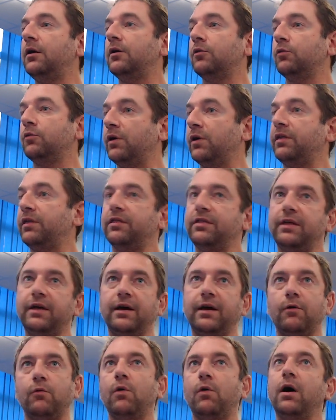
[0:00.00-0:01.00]
with
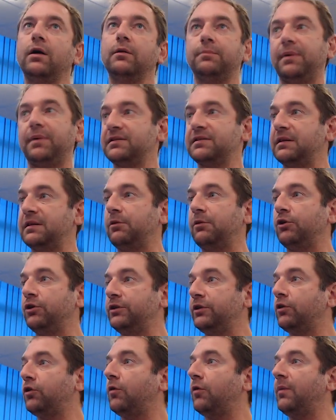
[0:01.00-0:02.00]
the one
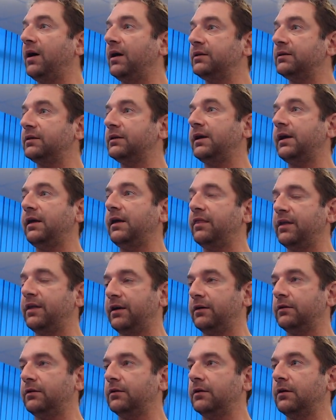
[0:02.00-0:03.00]
passwd command in
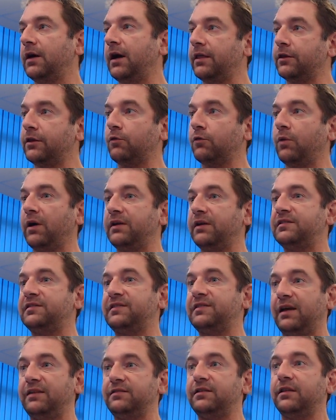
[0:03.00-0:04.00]
there. Otherwise,
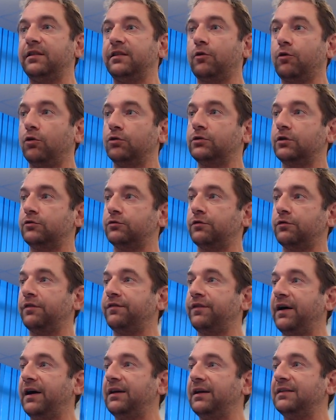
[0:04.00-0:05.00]
changing the contents of the
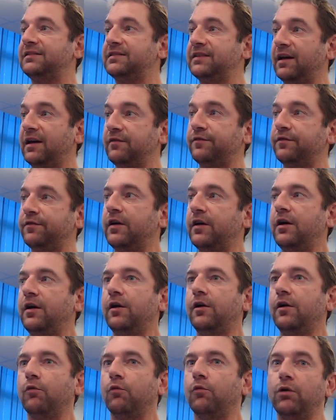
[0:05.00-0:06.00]
file itself
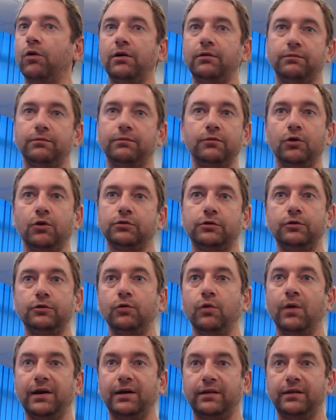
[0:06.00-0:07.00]
will not
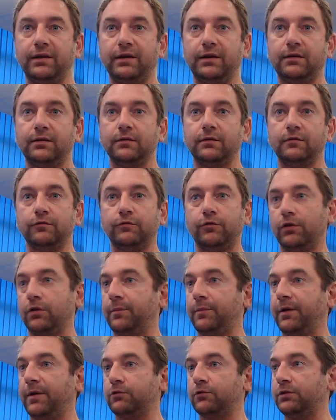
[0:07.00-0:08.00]
do anything for the
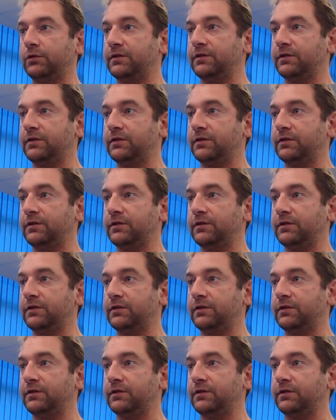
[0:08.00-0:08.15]
password